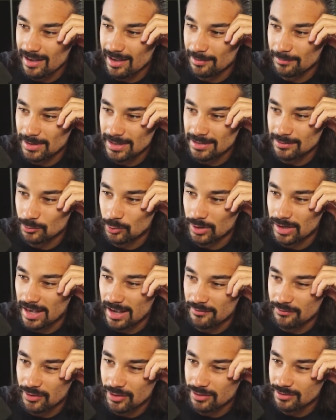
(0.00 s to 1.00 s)
I mean,
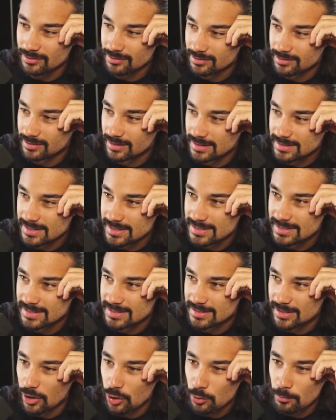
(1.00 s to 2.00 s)
whatever. This is
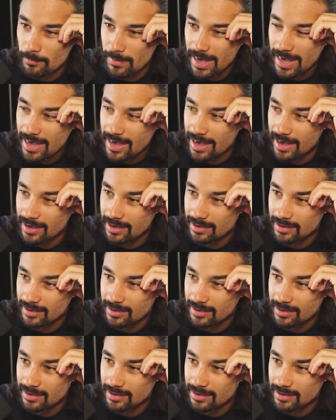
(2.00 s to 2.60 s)
so meh.